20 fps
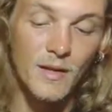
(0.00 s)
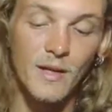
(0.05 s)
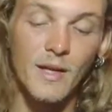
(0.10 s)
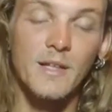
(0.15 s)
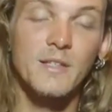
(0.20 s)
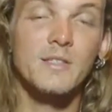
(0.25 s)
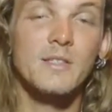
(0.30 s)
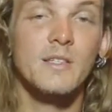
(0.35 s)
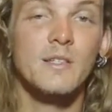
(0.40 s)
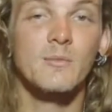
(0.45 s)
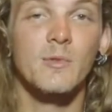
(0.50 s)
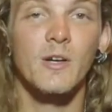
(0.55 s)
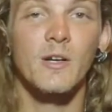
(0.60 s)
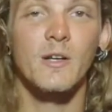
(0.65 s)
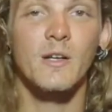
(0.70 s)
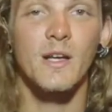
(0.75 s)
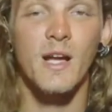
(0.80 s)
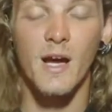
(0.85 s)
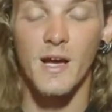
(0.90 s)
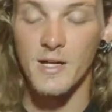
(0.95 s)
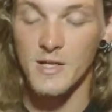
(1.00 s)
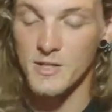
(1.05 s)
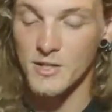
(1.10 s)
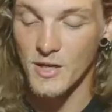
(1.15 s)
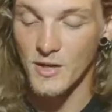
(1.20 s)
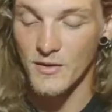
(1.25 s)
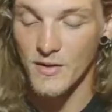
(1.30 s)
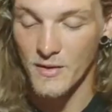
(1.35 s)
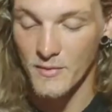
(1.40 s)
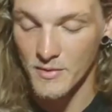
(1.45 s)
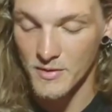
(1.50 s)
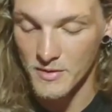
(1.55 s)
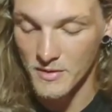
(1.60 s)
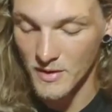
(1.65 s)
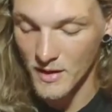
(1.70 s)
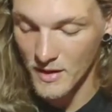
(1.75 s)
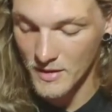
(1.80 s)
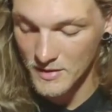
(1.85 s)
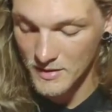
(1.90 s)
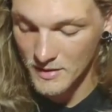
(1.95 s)
And I just wanted to kind of share that
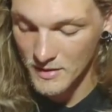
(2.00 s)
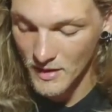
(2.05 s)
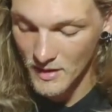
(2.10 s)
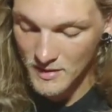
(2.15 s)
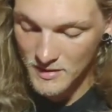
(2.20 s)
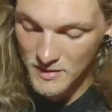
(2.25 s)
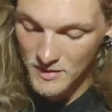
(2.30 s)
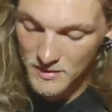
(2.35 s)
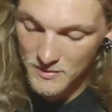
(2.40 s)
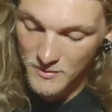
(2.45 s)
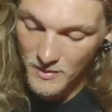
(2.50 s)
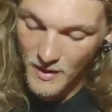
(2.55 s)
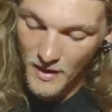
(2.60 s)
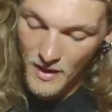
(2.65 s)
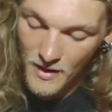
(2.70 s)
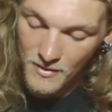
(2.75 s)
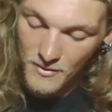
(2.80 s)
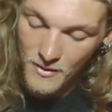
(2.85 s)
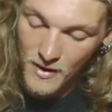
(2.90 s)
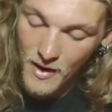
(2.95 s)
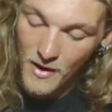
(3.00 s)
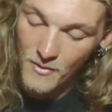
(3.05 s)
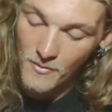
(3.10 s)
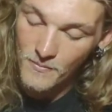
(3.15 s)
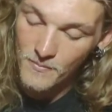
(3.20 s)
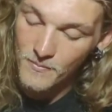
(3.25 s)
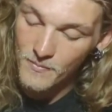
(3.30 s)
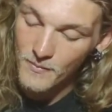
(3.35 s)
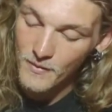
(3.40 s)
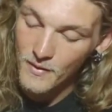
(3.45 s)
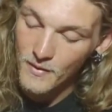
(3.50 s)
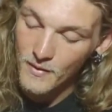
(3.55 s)
with you guys today, since we had her out.